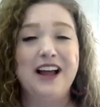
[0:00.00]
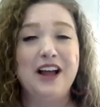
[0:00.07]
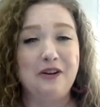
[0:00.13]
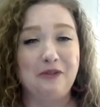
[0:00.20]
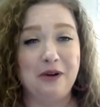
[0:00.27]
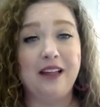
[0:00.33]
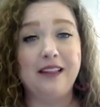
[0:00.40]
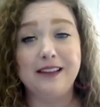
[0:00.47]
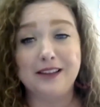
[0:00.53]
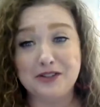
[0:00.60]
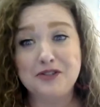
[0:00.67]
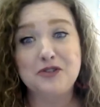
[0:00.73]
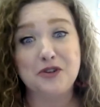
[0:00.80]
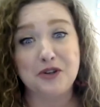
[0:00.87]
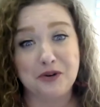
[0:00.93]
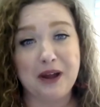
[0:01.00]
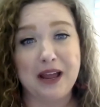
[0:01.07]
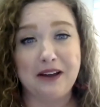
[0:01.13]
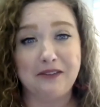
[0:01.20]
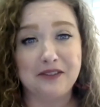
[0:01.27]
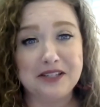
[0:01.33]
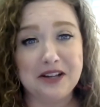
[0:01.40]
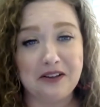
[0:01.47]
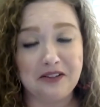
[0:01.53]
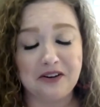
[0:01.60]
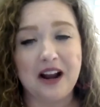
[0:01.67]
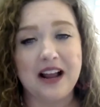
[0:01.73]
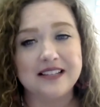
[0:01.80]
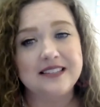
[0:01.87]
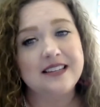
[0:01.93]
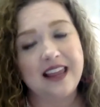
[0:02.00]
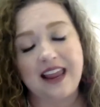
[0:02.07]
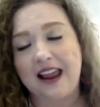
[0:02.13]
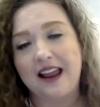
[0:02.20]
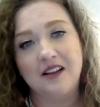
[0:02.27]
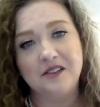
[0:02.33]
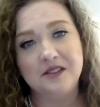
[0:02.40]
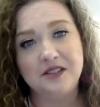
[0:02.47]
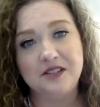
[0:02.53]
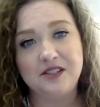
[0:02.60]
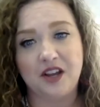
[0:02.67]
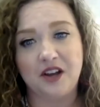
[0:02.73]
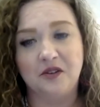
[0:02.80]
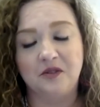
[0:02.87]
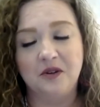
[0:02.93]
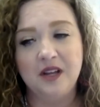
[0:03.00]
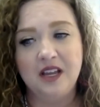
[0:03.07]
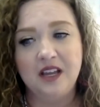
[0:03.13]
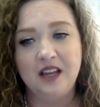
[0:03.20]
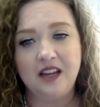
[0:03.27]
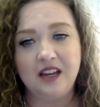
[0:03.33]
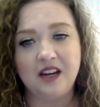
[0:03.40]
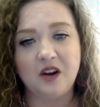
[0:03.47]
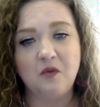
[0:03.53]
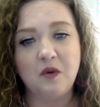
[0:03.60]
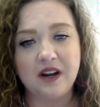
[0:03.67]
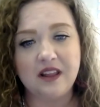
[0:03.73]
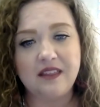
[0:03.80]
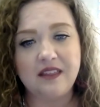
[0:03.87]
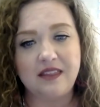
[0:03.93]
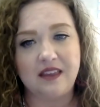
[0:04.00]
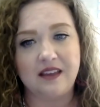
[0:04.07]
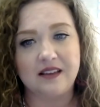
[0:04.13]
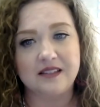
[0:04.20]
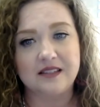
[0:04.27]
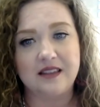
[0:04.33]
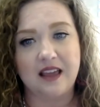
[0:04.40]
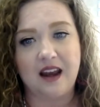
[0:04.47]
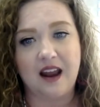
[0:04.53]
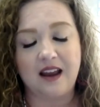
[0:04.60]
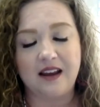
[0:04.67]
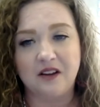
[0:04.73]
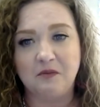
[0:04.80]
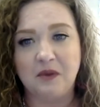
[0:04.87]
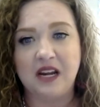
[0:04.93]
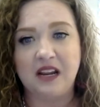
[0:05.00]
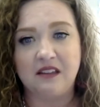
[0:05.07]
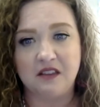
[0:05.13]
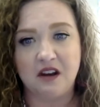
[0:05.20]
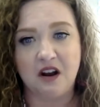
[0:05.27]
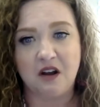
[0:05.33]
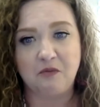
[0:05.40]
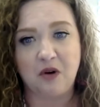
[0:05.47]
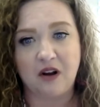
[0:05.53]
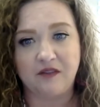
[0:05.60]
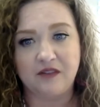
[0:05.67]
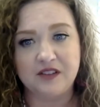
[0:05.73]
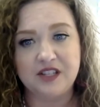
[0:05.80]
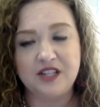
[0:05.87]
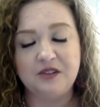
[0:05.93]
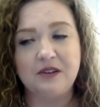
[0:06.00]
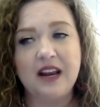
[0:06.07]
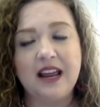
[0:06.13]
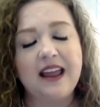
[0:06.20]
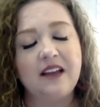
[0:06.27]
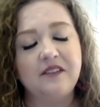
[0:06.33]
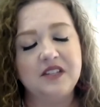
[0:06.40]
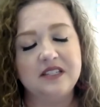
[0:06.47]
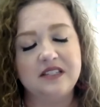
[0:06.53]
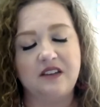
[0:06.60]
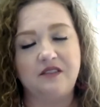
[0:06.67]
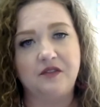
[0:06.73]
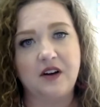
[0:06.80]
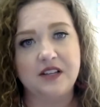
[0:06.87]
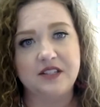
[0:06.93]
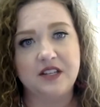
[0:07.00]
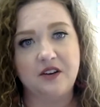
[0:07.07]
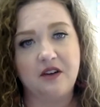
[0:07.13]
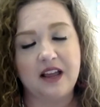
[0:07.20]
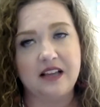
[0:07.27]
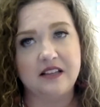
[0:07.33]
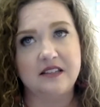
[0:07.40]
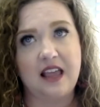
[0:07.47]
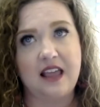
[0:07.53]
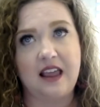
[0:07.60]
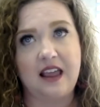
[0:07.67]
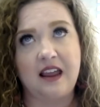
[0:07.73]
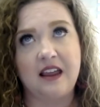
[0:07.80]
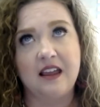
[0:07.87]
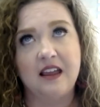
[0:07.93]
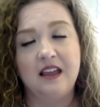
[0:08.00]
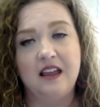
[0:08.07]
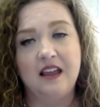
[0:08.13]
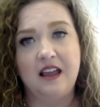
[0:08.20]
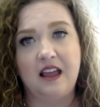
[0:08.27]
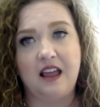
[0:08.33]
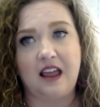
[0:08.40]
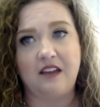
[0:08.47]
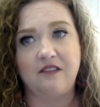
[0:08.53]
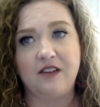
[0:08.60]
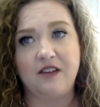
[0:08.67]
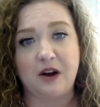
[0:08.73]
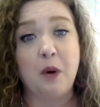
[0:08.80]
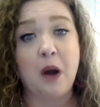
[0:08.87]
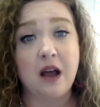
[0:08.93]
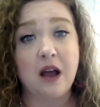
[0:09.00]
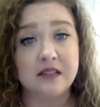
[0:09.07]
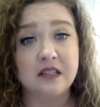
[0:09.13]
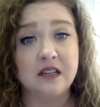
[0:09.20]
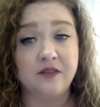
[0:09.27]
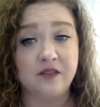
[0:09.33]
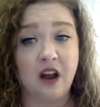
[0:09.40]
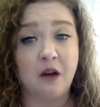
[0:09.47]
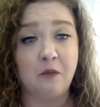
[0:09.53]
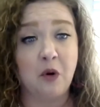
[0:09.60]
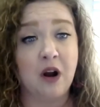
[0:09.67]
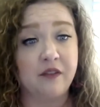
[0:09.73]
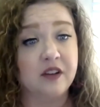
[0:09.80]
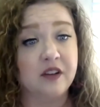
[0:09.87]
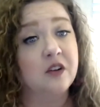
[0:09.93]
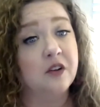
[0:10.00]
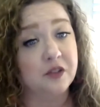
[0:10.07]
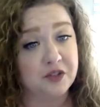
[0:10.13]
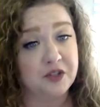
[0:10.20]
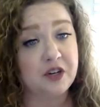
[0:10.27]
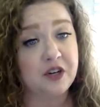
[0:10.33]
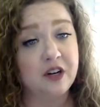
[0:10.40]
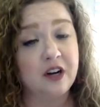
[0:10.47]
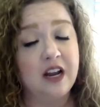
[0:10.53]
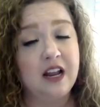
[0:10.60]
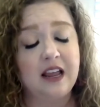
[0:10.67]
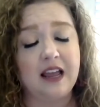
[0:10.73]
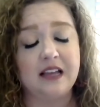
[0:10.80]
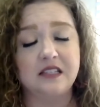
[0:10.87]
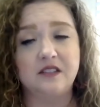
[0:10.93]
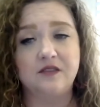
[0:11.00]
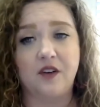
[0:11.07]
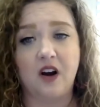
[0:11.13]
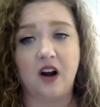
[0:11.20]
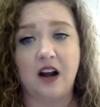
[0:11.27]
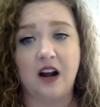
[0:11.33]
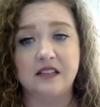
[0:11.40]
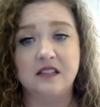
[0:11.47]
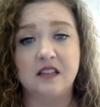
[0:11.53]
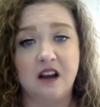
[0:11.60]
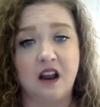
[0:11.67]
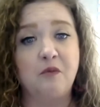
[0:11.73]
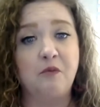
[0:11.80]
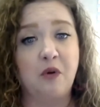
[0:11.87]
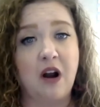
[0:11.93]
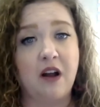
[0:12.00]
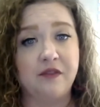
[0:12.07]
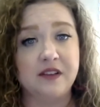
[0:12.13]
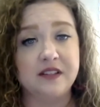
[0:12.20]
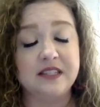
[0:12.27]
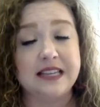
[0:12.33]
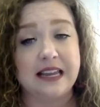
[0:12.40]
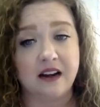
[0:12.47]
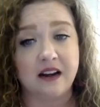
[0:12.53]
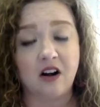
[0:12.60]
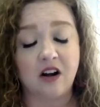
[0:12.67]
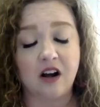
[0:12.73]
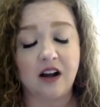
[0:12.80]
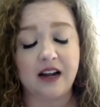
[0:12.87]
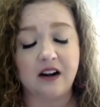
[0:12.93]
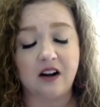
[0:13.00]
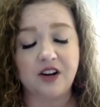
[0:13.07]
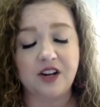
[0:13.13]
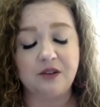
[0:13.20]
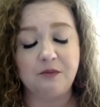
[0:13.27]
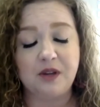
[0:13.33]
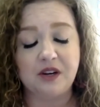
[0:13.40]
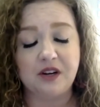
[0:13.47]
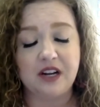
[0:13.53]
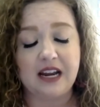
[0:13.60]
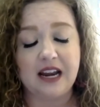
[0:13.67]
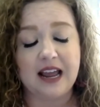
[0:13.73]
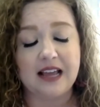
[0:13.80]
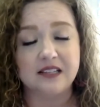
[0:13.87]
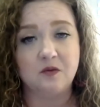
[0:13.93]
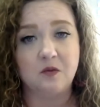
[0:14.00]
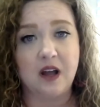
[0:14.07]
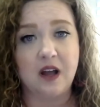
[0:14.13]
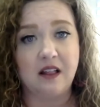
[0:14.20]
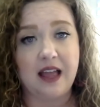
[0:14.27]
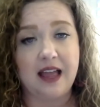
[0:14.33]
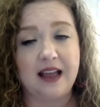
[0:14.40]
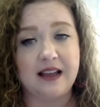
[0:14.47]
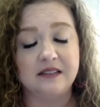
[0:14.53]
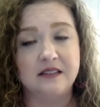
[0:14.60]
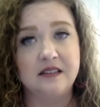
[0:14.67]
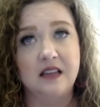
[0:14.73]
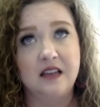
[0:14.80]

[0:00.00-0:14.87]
Well, it's true. Every dollar has to count. So, one of the things that I know many of the nonprofits do, and I have to say Fresno has a very positive nonprofit culture as far as the nonprofits in our community, as well as